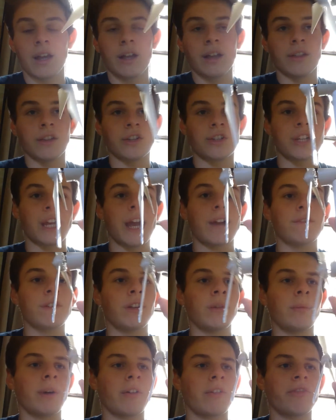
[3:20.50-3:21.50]
The shaft
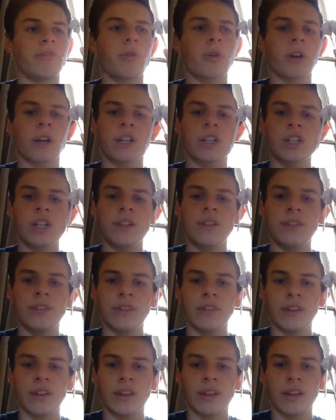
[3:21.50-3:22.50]
is about 4
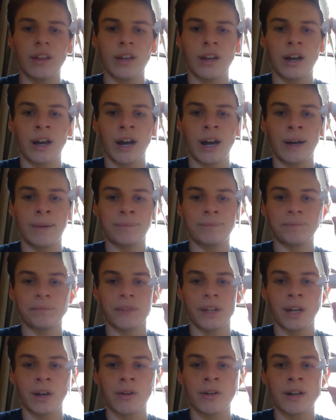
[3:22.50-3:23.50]
inches.
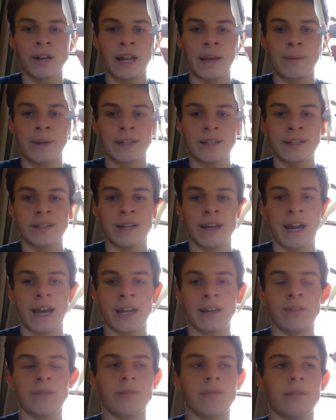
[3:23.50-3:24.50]
Aerodynamic
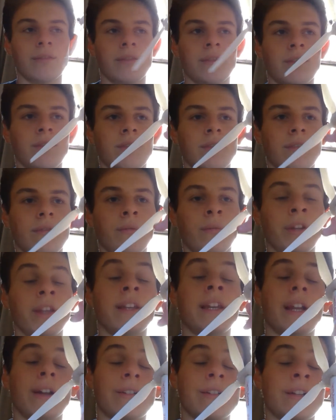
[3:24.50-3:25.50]
design with
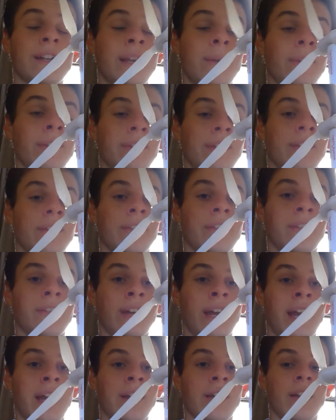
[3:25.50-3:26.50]
an aerodynamic
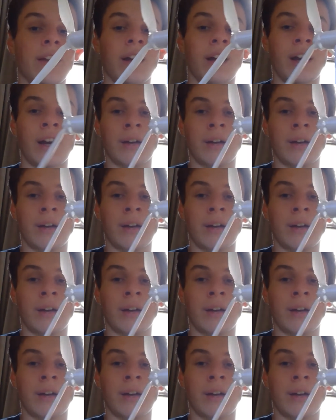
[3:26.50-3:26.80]
design